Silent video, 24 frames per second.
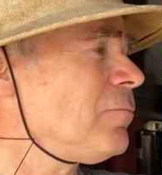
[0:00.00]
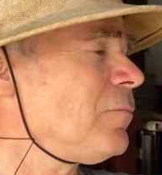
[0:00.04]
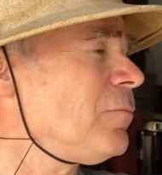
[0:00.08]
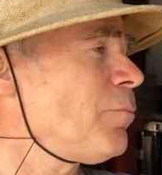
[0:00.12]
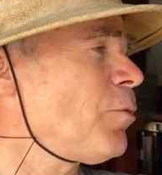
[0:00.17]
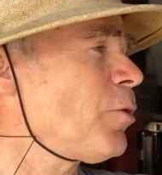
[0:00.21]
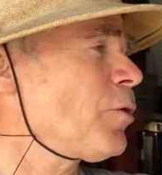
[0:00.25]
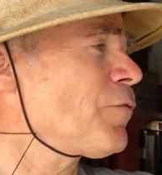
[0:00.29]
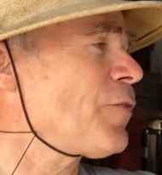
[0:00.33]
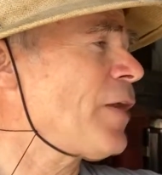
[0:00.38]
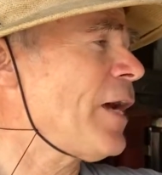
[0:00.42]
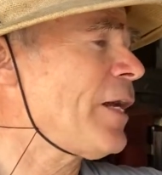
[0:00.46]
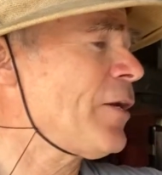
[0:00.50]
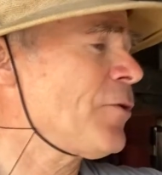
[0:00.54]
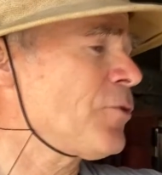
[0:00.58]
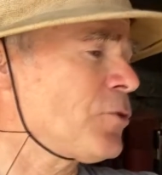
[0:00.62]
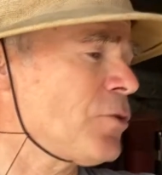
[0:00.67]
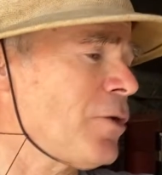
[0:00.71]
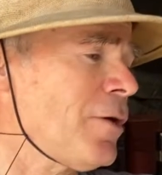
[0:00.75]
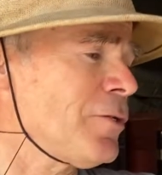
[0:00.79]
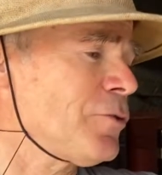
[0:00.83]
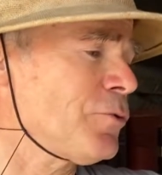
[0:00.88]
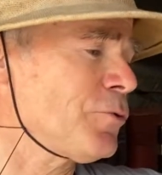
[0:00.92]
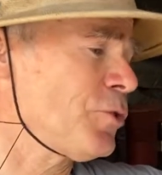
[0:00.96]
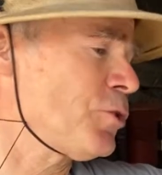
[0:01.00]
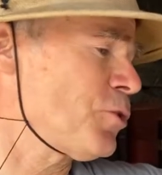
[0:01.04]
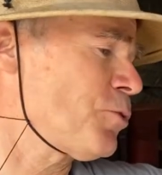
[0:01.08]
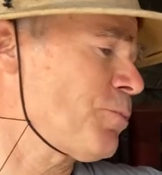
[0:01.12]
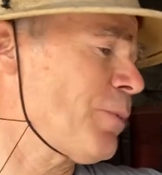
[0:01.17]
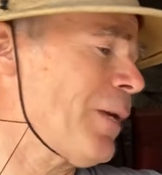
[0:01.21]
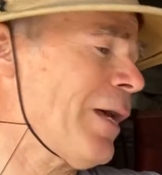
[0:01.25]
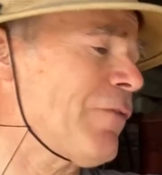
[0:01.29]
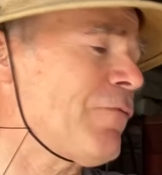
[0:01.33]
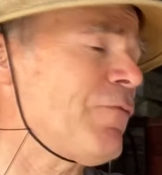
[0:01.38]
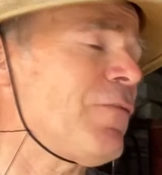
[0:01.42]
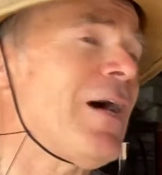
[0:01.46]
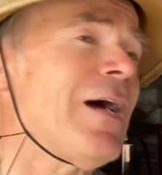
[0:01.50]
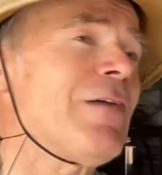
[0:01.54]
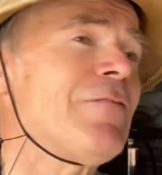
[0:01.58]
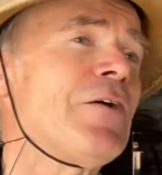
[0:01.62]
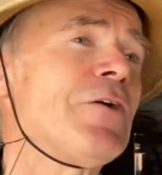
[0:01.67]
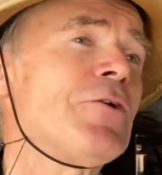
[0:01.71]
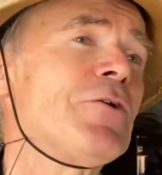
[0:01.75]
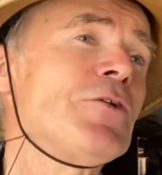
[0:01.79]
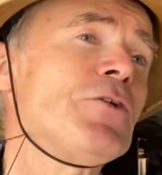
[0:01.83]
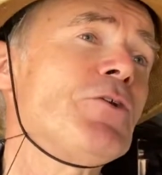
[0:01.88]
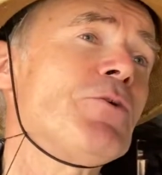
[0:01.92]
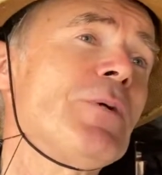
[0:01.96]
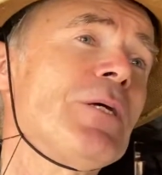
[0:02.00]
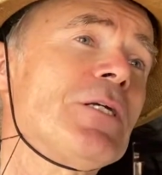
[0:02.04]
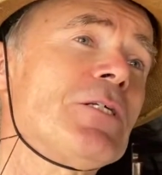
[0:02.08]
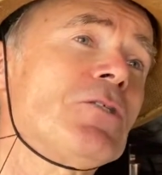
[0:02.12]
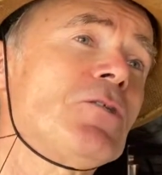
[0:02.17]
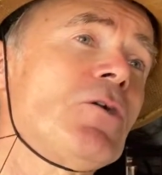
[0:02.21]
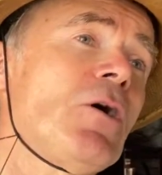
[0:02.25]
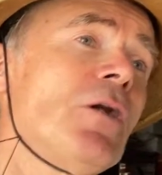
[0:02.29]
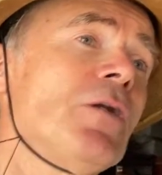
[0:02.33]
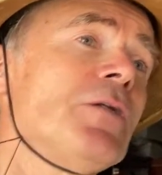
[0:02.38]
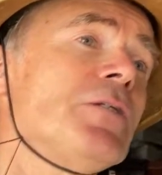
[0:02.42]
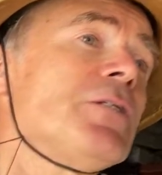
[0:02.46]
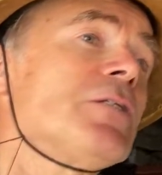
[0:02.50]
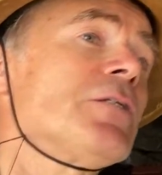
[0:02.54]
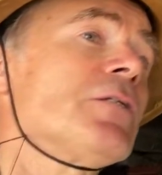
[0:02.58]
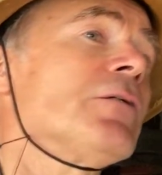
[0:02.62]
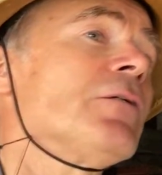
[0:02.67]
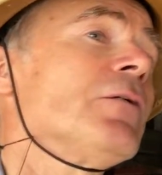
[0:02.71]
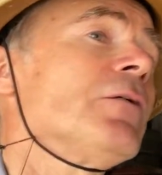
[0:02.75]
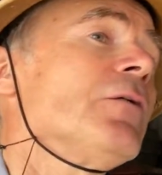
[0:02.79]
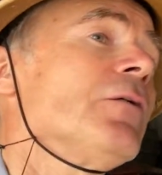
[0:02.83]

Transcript: bought it for $800, which is about 500 US dollars.